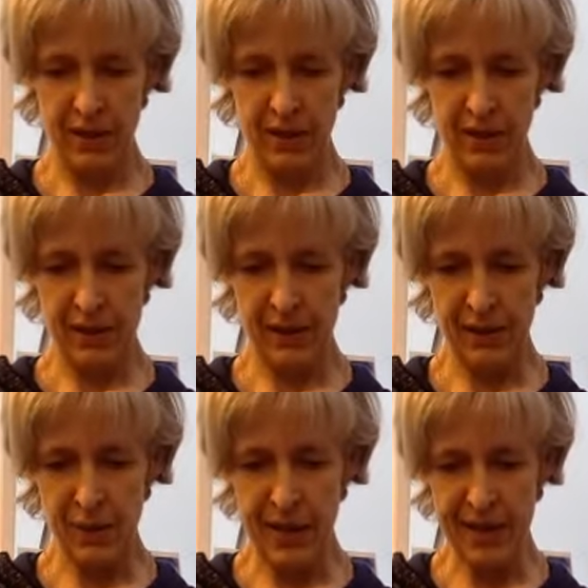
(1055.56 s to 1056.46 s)
the only
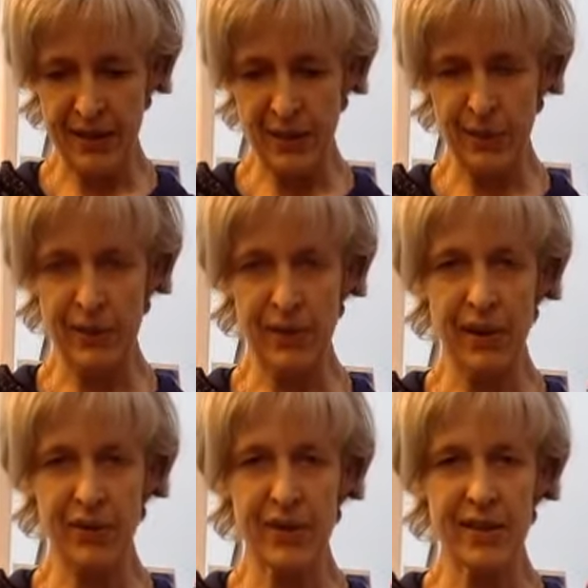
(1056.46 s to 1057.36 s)
way to
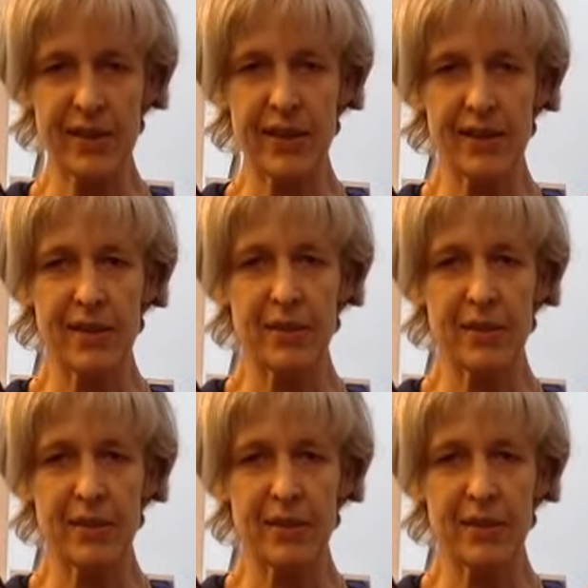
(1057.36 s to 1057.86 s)
notice this is